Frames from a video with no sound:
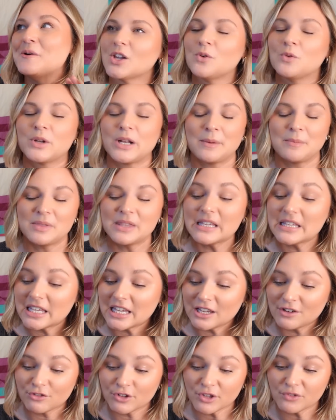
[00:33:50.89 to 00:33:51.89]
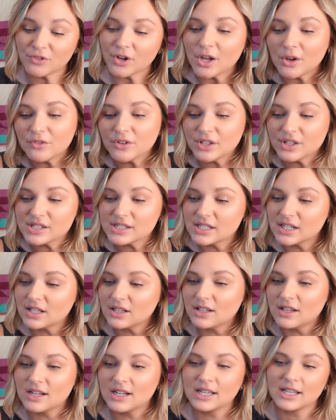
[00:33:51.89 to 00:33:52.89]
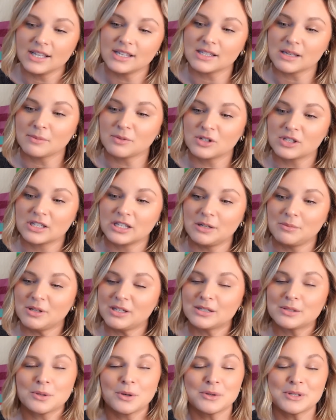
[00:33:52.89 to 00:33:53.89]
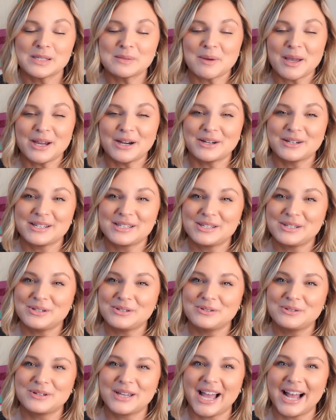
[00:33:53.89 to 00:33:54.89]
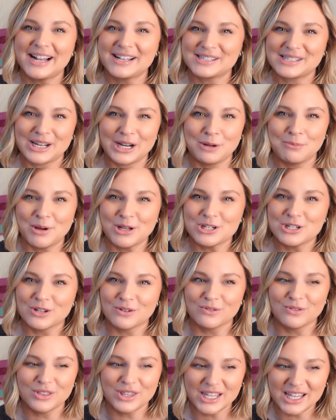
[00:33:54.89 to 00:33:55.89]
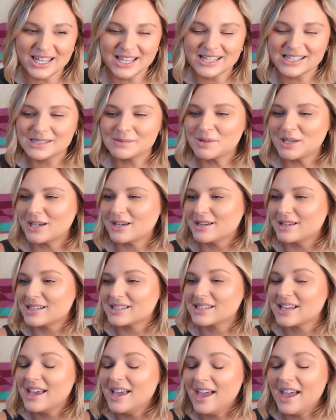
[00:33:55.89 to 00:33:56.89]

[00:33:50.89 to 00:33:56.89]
what I'm thinking for the Fall Feels Knit Along is I'm just going to be so inspired to cast on a bunch of things because